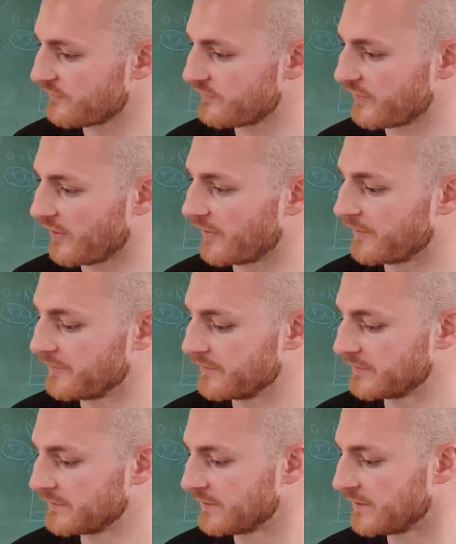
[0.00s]
So
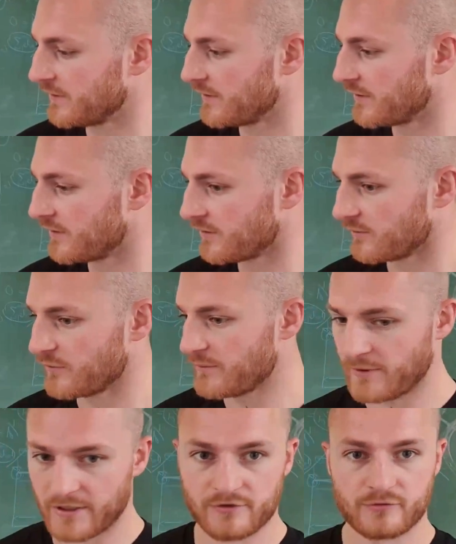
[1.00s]
we
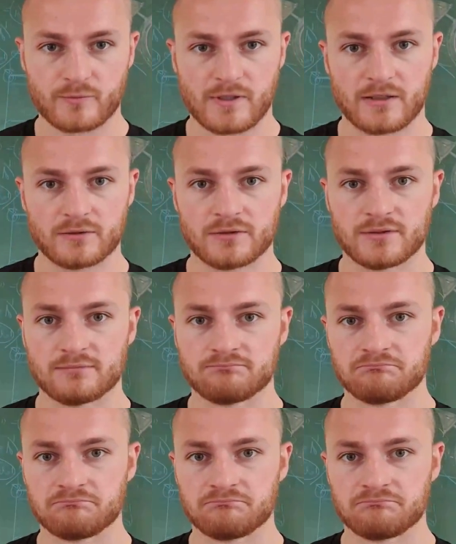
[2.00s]
might as well